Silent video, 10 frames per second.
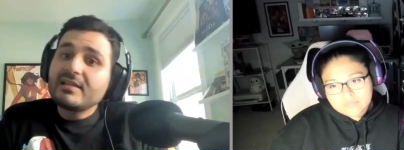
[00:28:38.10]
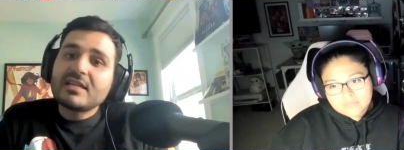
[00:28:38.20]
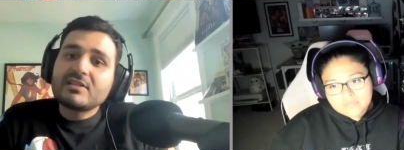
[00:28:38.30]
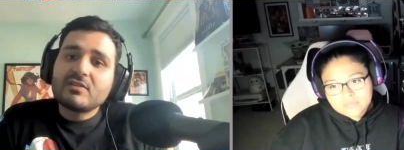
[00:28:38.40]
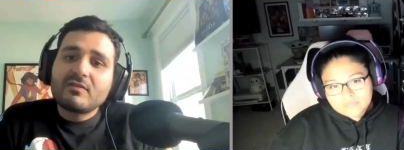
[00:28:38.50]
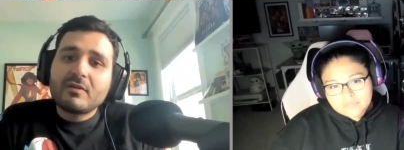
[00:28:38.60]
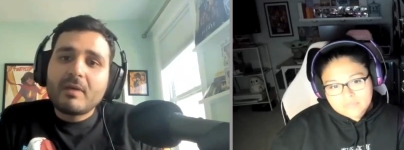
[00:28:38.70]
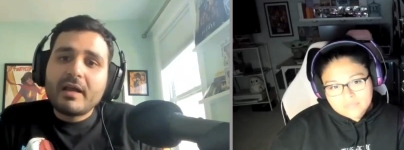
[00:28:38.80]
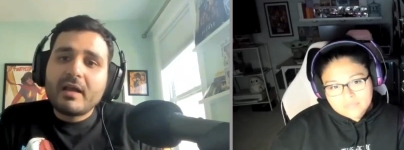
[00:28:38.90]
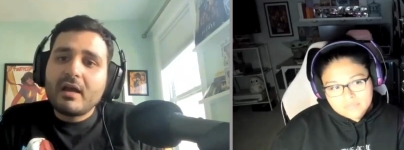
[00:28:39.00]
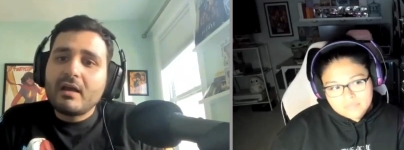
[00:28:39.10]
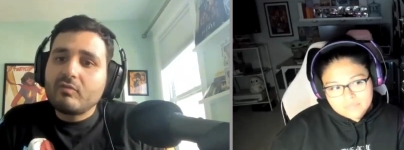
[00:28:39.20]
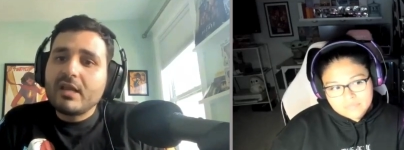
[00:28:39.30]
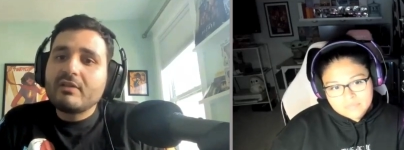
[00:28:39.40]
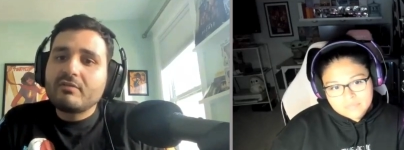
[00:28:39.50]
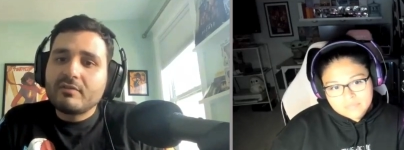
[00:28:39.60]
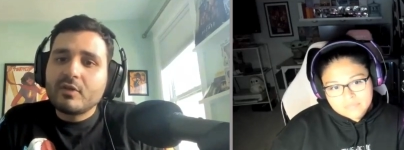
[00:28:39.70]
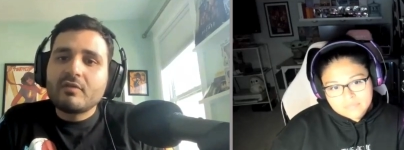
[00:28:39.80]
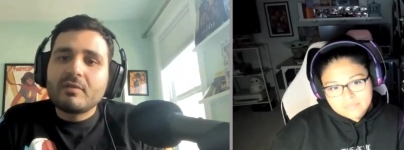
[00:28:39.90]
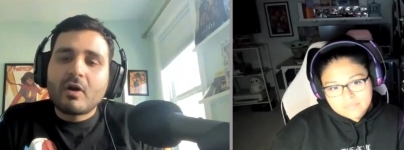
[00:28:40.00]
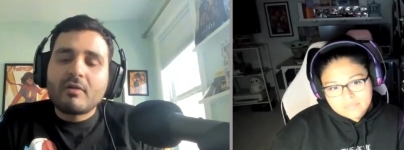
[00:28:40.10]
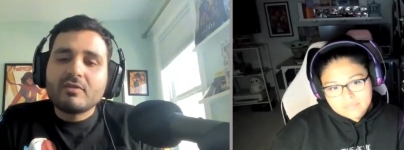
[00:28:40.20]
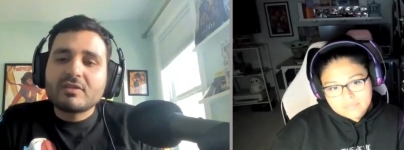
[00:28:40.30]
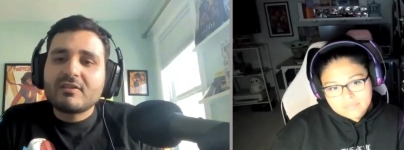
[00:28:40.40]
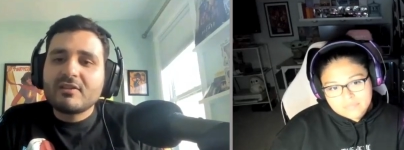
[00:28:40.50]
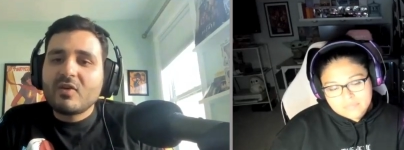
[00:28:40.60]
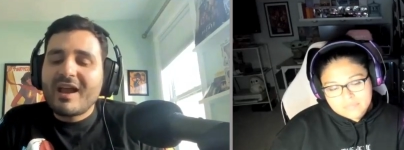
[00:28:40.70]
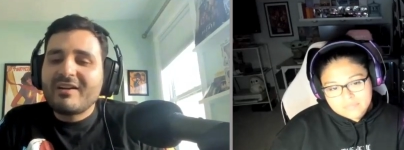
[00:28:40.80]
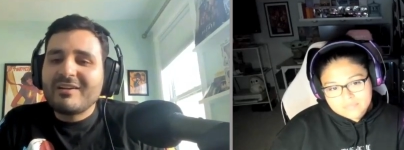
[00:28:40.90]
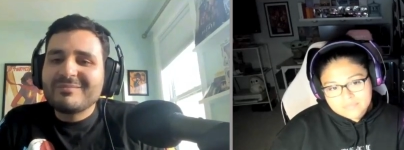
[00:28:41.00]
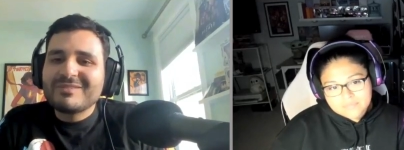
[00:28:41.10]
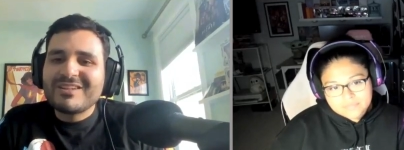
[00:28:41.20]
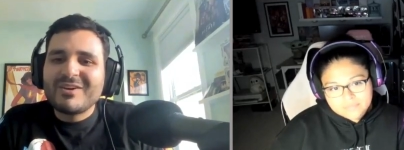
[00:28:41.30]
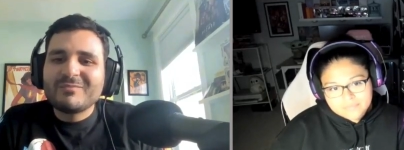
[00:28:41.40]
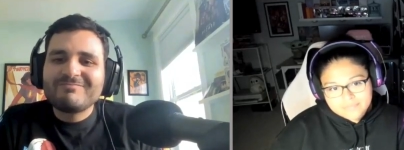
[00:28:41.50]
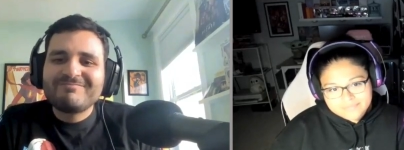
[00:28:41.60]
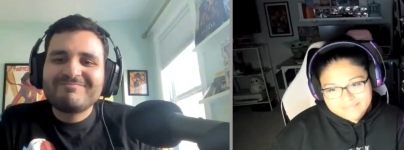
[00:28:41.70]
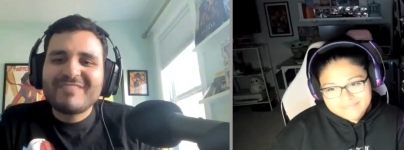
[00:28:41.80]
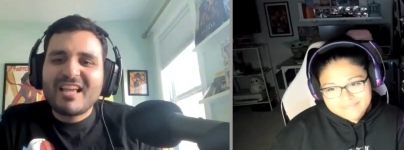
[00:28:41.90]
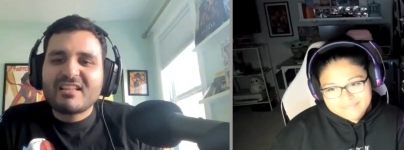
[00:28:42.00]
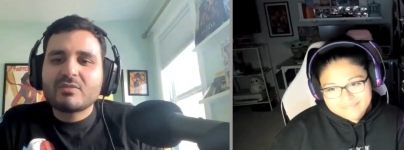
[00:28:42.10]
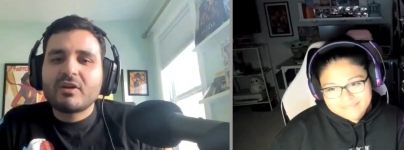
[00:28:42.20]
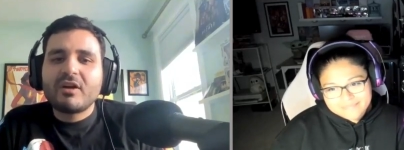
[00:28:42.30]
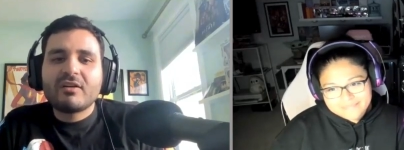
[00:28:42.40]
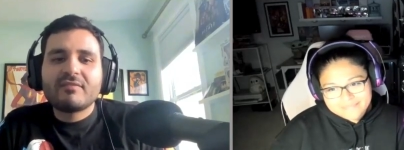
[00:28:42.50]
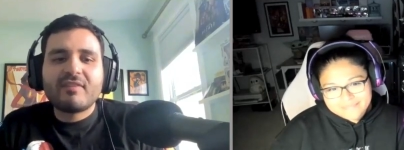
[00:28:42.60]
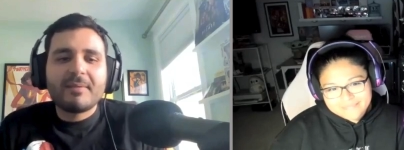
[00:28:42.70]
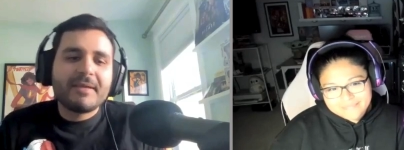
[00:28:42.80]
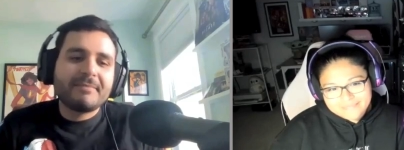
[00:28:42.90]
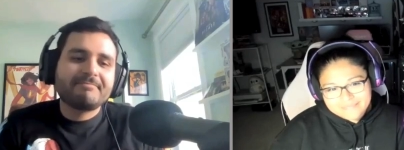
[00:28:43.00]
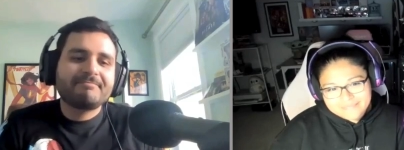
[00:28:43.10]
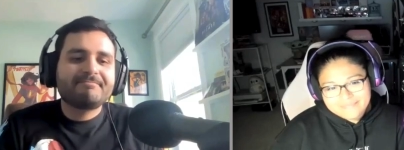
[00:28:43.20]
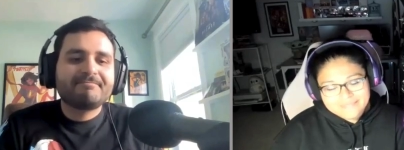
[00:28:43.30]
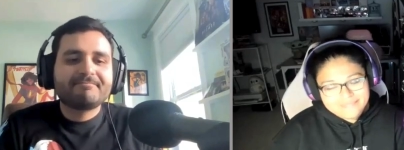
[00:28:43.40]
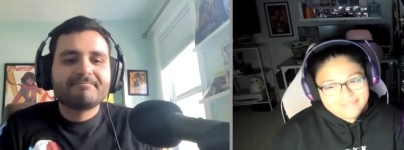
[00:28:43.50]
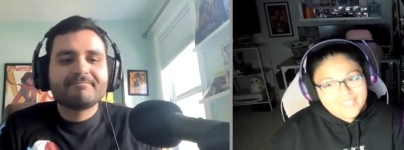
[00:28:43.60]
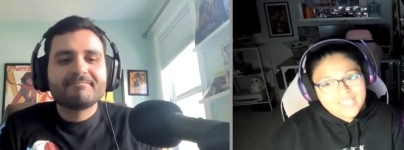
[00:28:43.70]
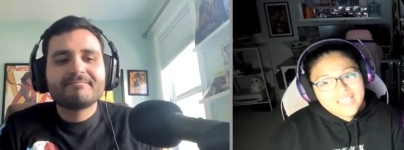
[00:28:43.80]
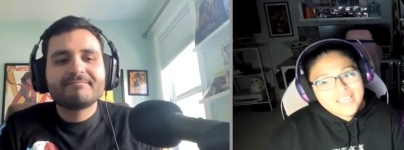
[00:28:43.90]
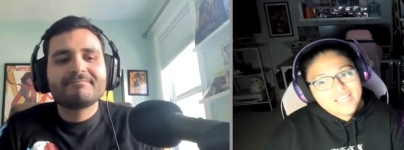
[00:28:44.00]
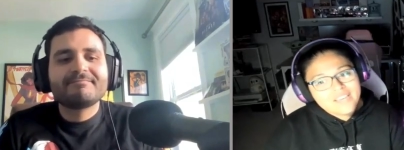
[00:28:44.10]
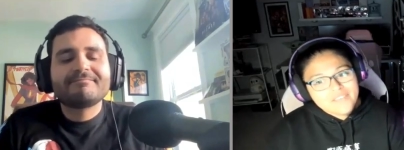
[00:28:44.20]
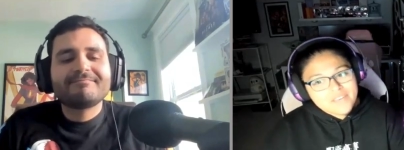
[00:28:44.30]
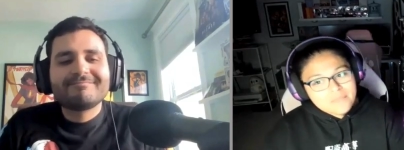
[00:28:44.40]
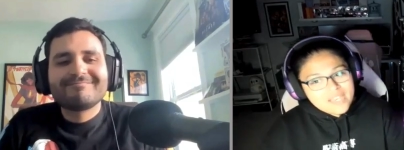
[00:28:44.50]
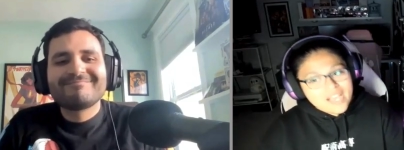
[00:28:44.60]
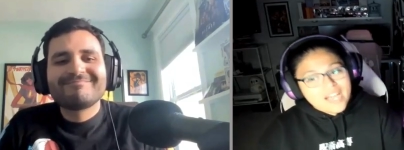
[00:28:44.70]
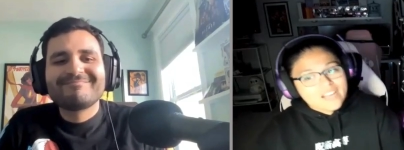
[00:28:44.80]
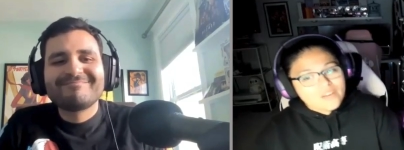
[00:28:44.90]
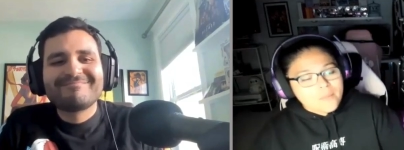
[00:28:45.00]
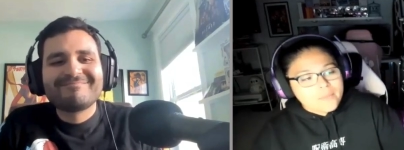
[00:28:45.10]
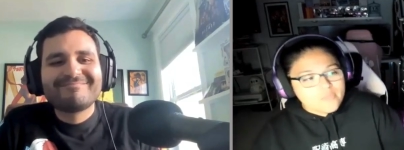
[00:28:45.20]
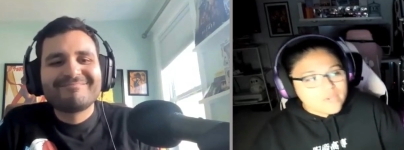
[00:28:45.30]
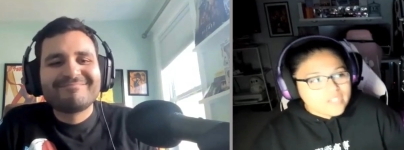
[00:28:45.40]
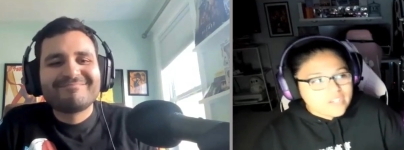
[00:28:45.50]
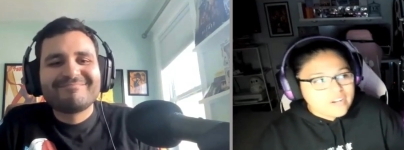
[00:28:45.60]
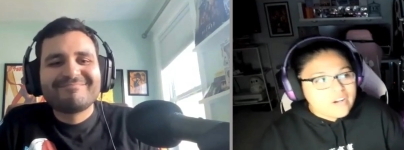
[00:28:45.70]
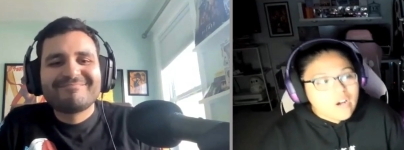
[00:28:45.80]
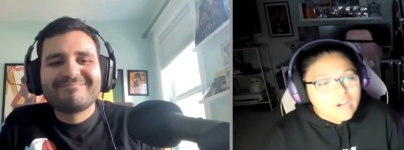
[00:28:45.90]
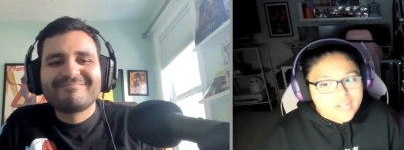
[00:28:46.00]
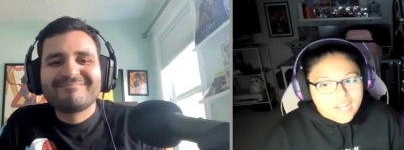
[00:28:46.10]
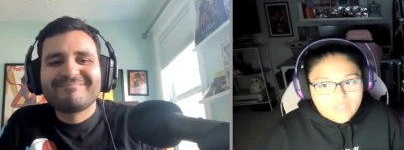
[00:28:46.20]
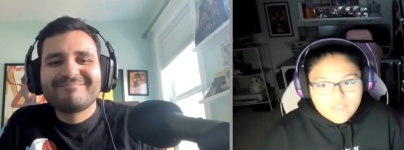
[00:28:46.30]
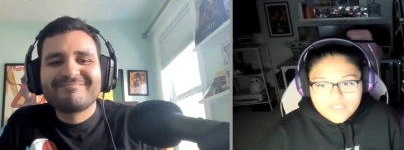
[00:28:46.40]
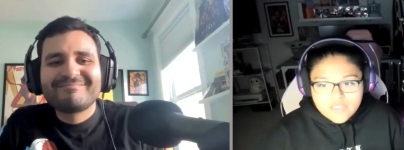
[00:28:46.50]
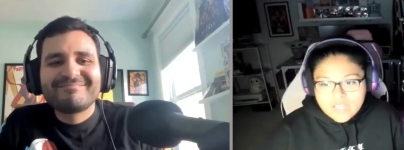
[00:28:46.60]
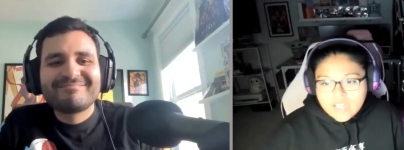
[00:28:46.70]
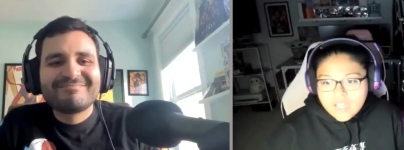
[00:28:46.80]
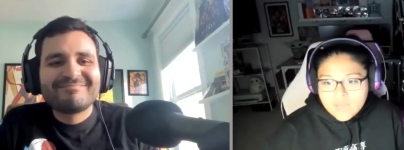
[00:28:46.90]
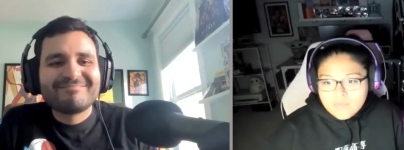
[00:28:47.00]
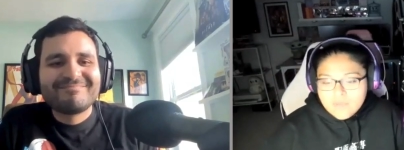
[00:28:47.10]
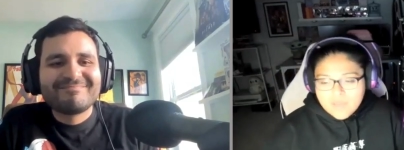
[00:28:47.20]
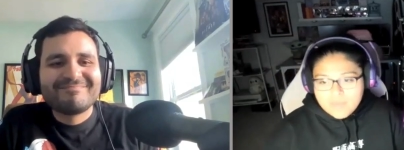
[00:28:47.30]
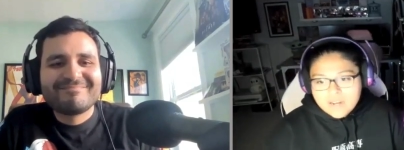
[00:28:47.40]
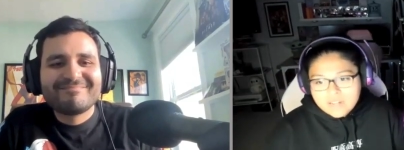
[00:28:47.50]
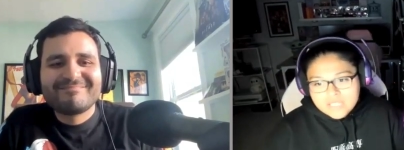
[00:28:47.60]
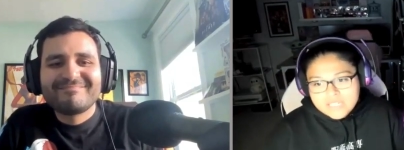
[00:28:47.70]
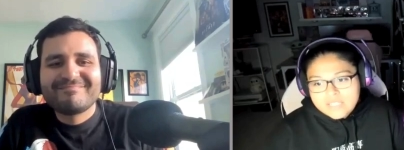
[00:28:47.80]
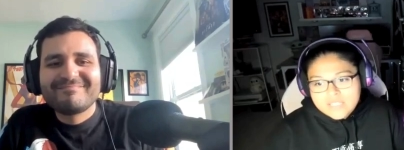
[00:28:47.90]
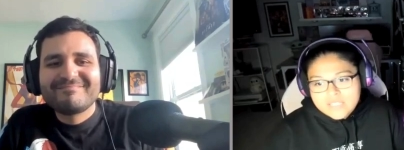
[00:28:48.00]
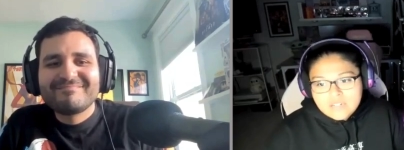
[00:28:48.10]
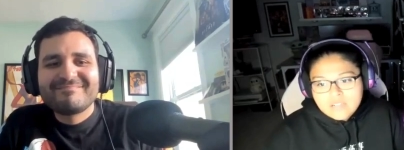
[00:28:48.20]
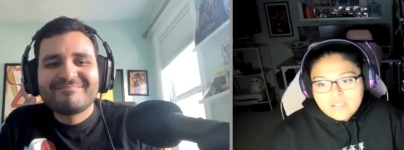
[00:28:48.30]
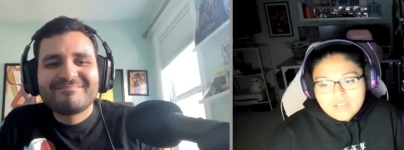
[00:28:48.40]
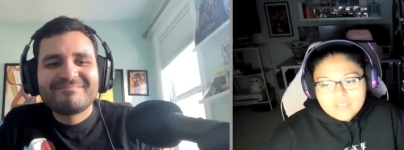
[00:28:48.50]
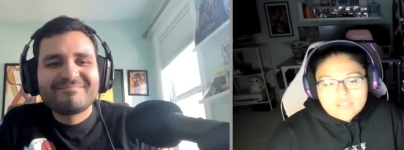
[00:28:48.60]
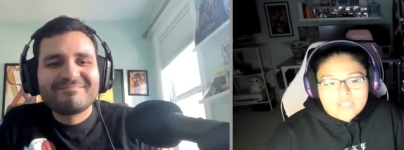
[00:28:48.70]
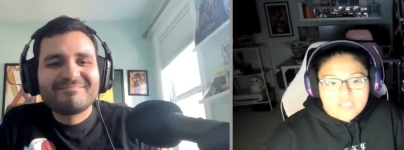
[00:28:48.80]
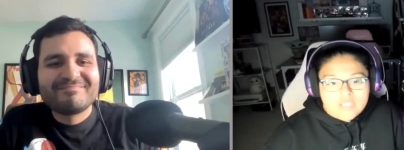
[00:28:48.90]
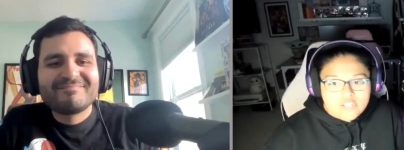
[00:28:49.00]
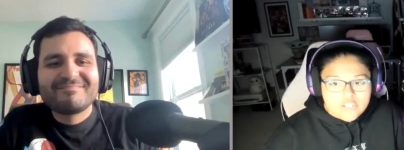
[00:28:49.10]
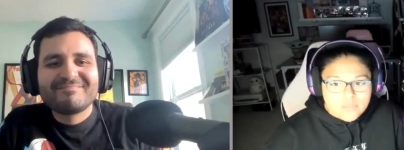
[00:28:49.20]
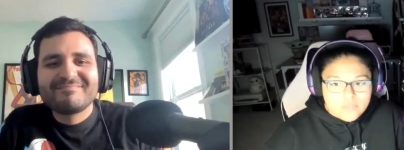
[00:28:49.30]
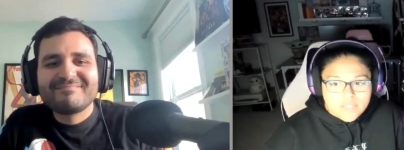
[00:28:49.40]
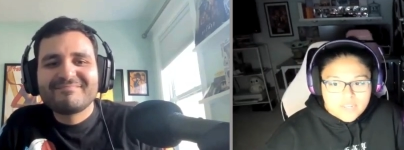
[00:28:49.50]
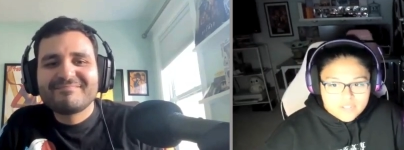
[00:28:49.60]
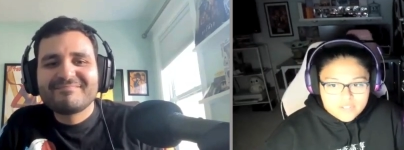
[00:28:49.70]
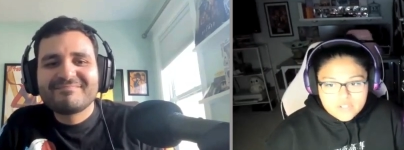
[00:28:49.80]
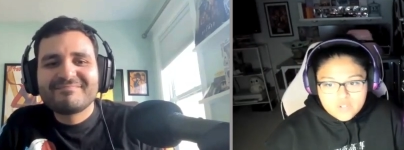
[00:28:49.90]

Speaker 1: stay tuned for my uh, written review of the marvels on the New Arab so yeah that's where y'all can find me
Speaker 2: you can find me at Omemeth Randier on everything. I'm primarily still on the sinking ship that is